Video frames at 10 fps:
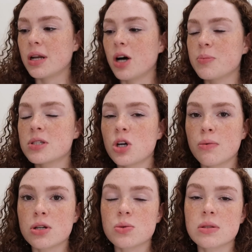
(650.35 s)
It helps so
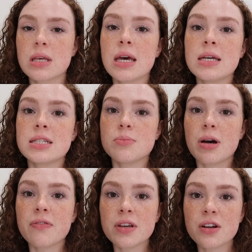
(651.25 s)
much with
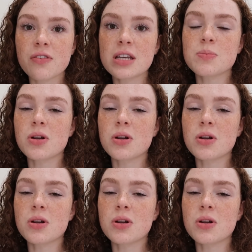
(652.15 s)
depuffing your face,